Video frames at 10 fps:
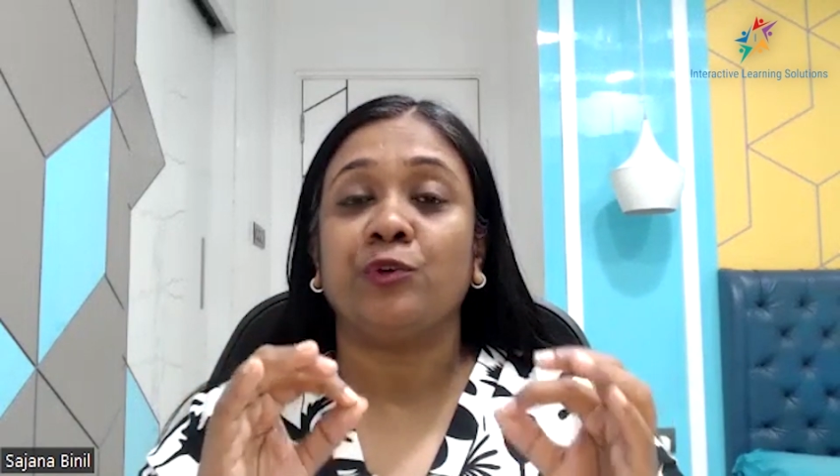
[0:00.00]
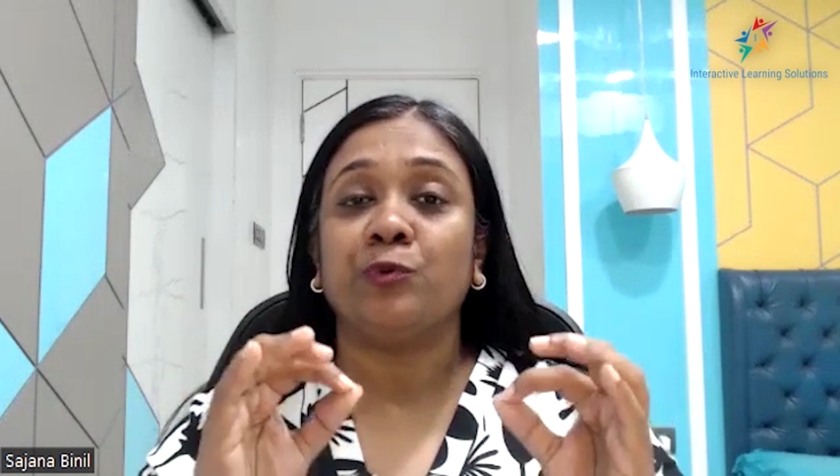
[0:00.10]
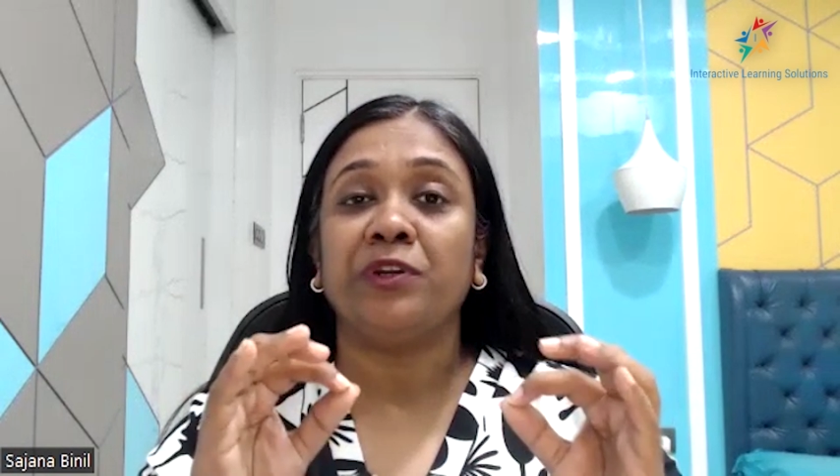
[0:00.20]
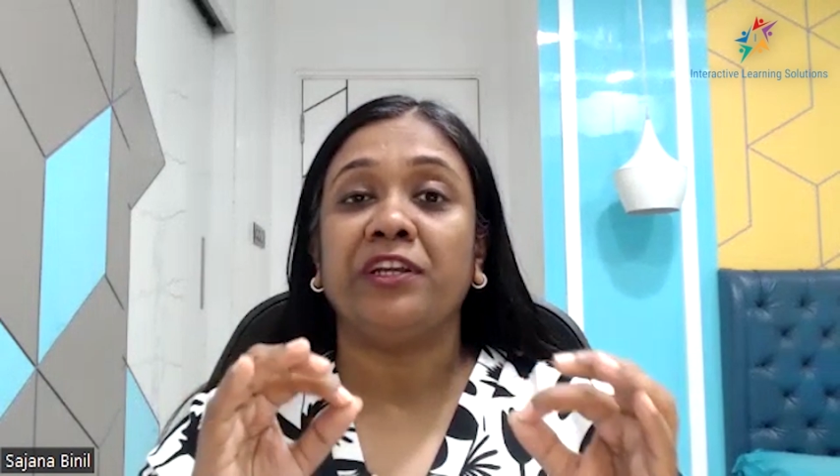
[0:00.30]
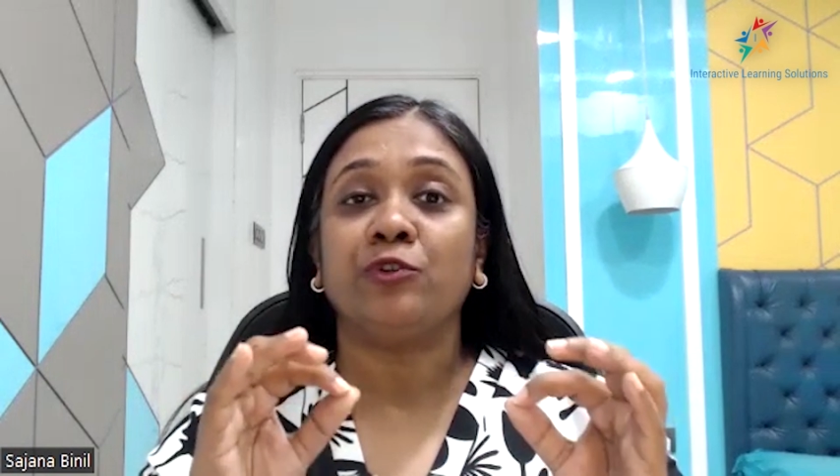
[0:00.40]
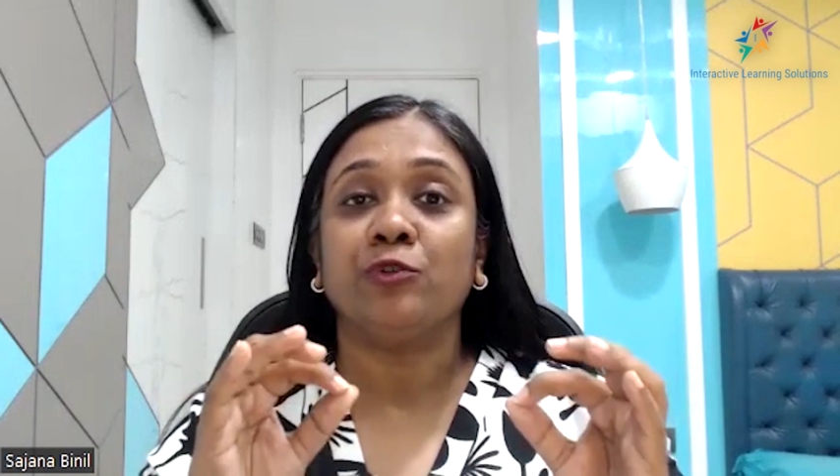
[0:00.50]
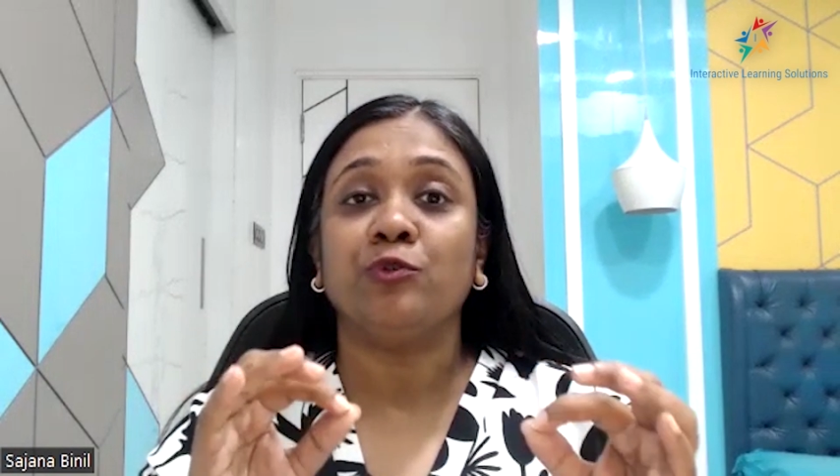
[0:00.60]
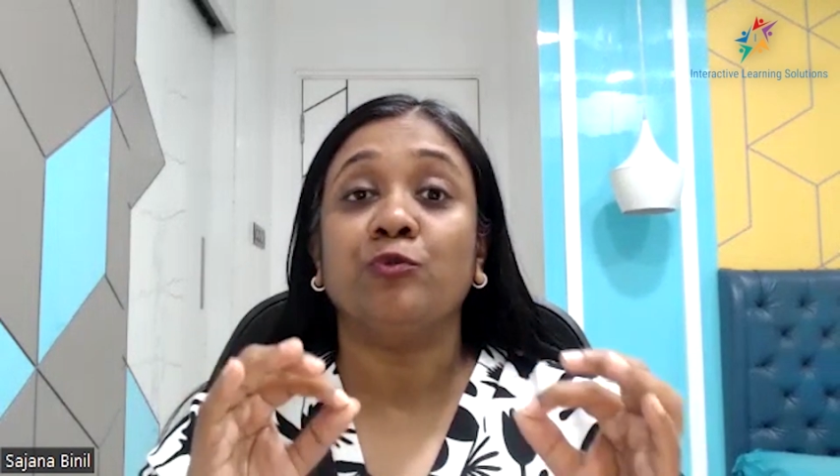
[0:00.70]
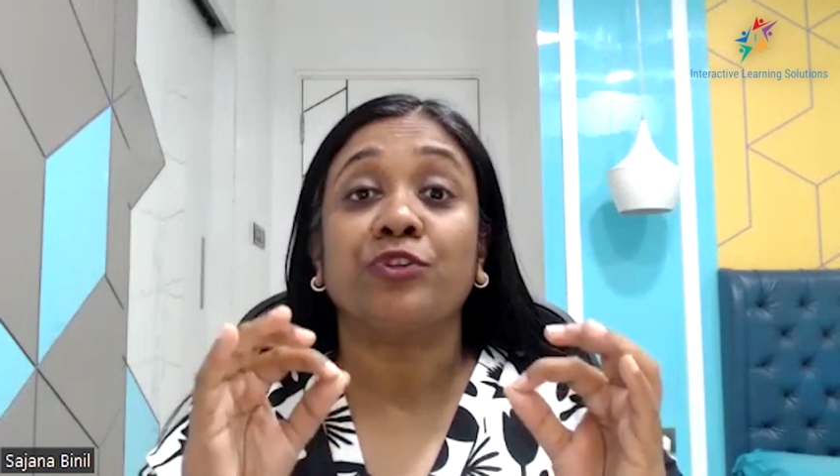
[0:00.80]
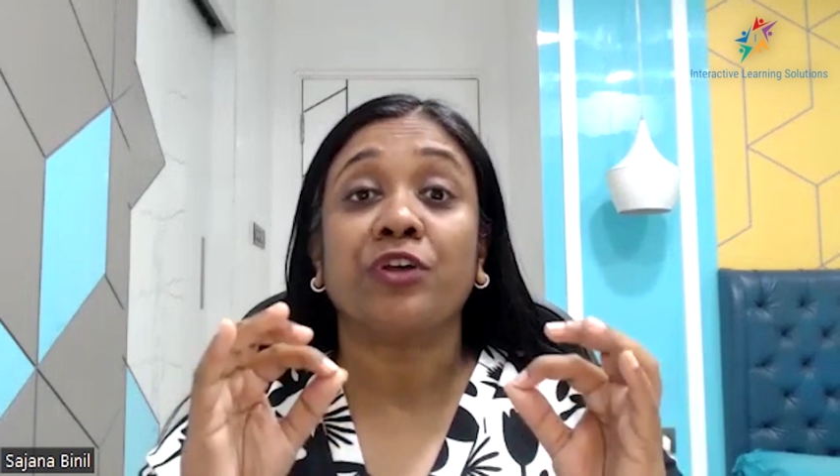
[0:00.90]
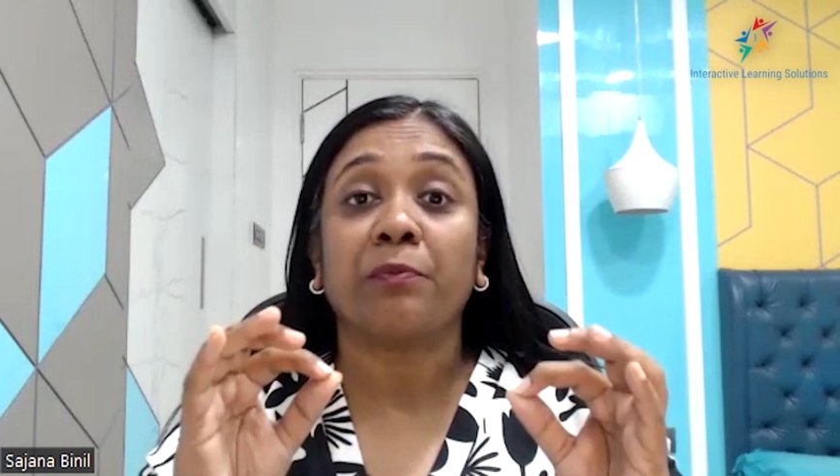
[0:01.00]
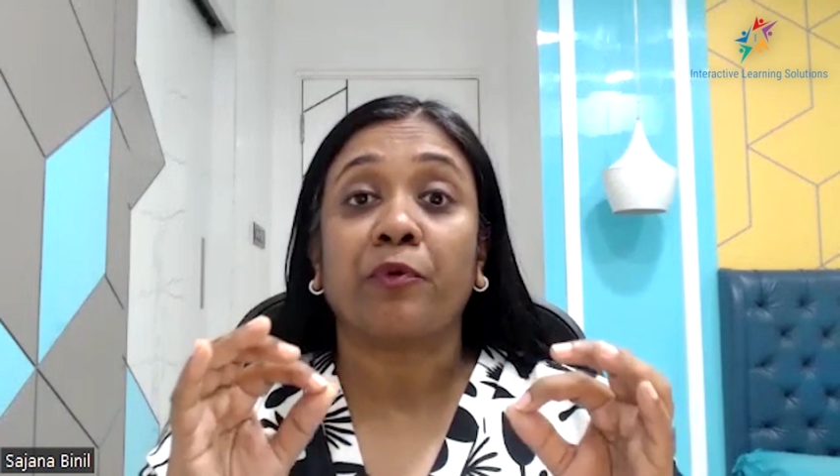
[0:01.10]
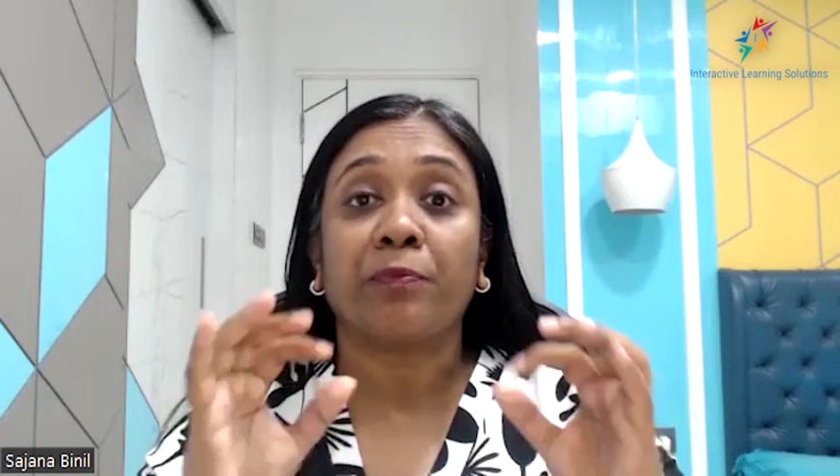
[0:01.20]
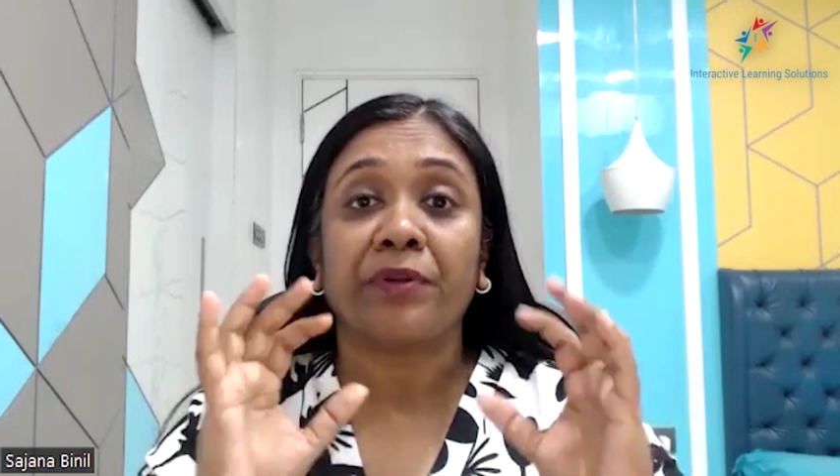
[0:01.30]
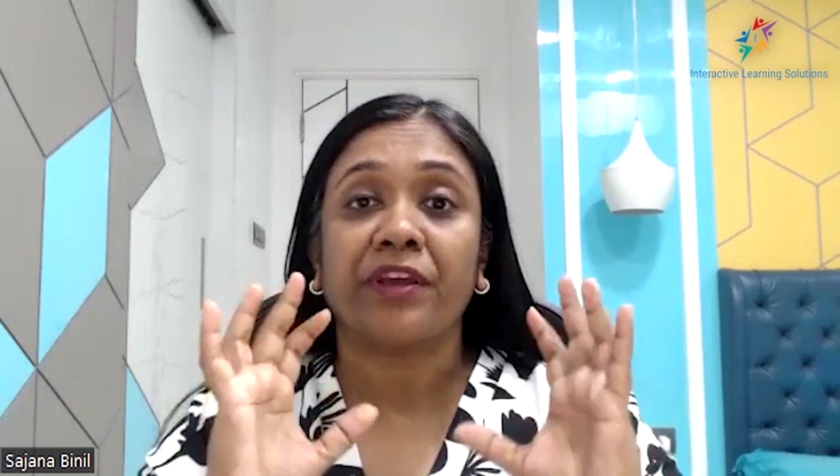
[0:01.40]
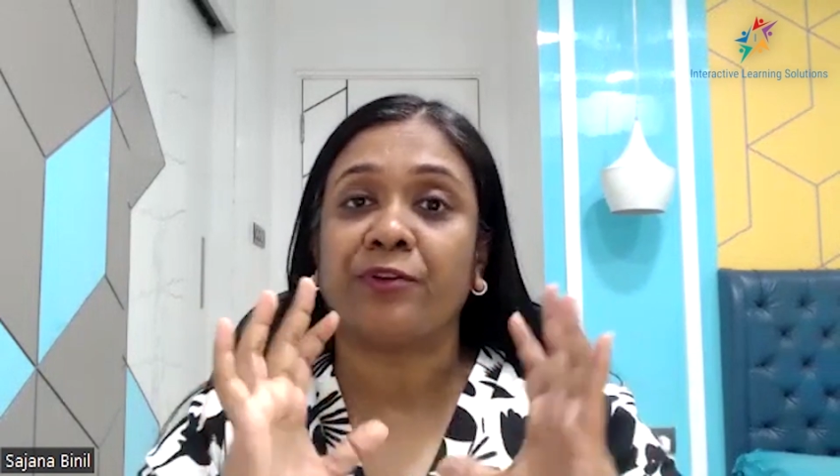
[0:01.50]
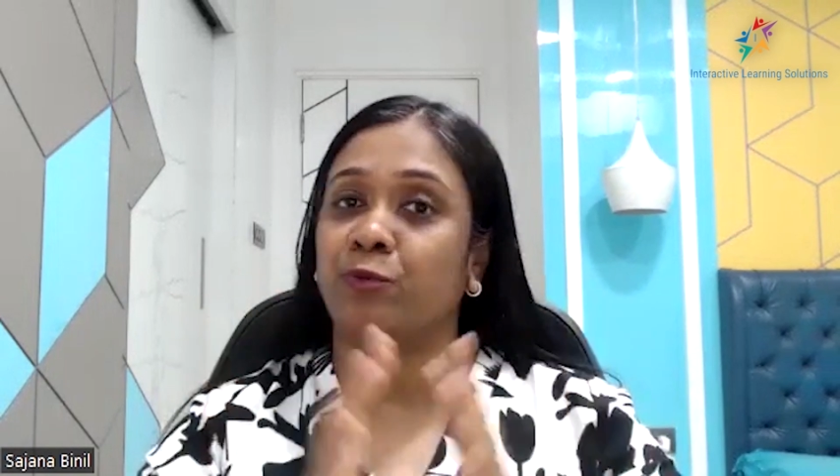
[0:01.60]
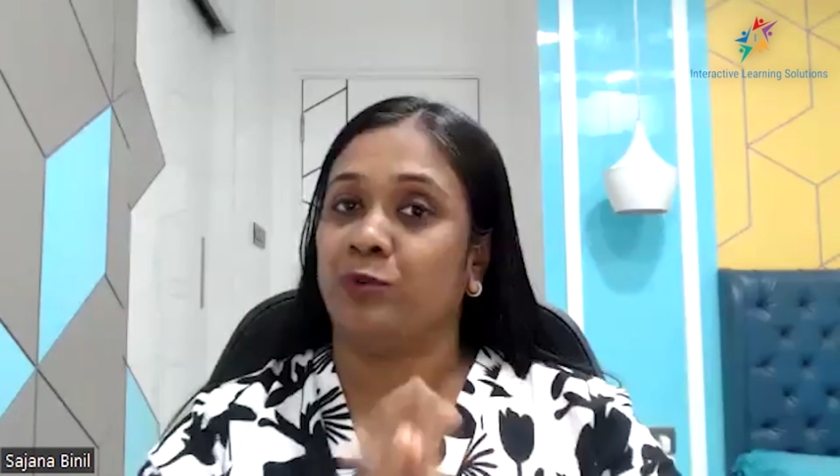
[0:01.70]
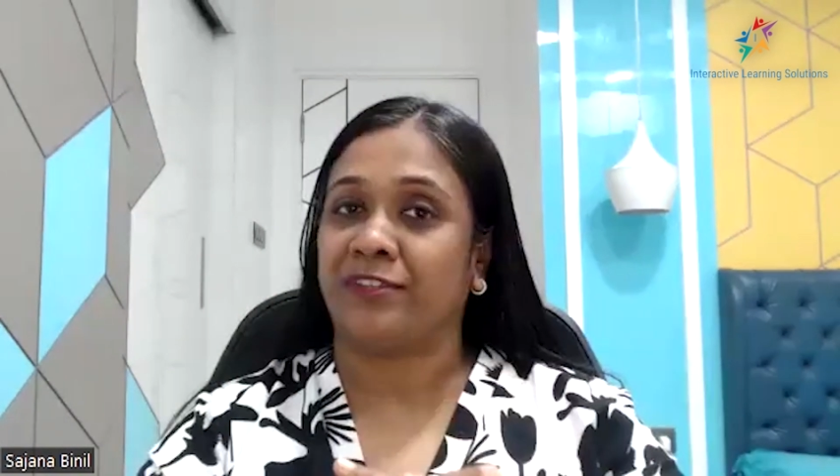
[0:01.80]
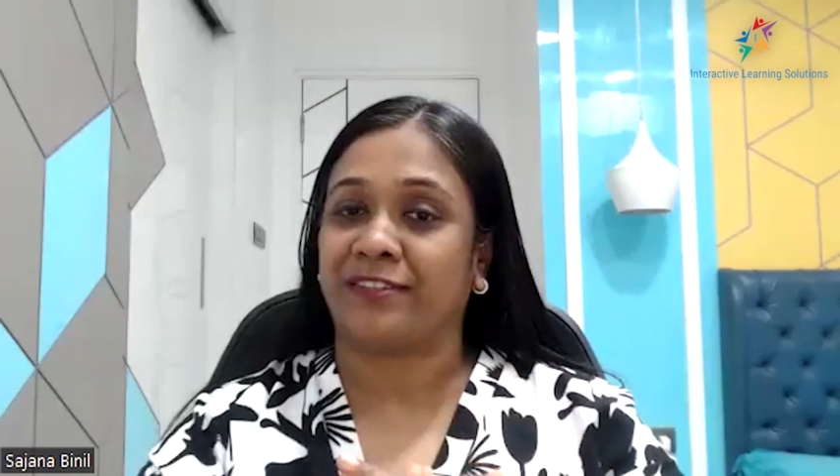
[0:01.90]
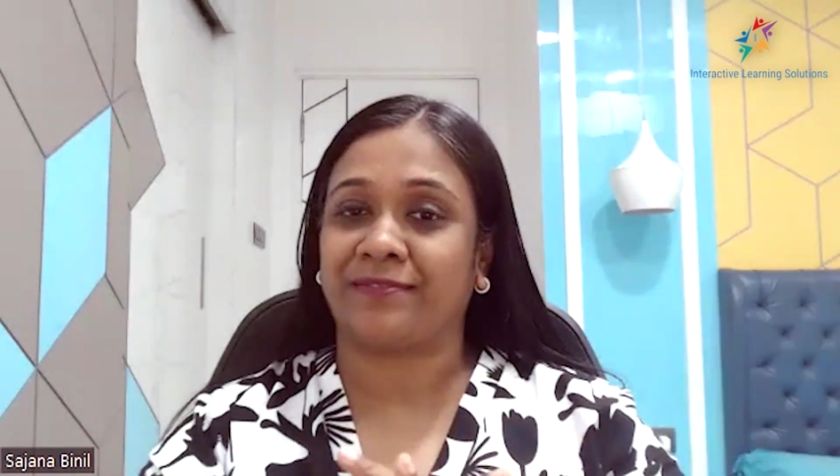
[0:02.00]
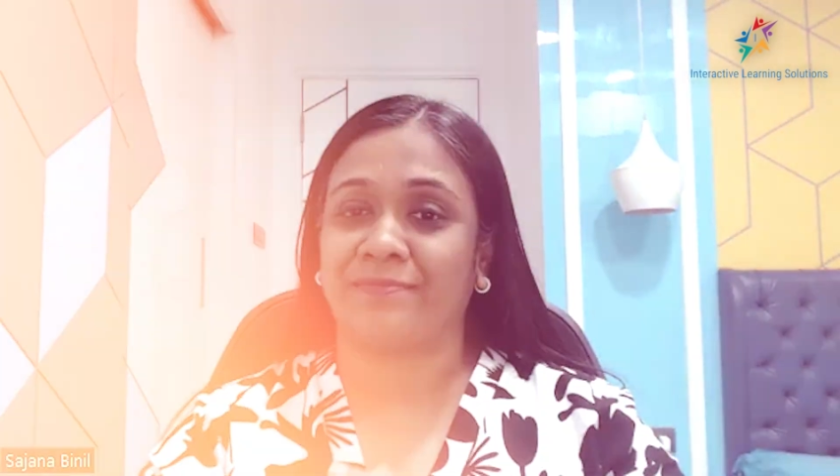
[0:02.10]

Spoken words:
you need to use appropriate tools.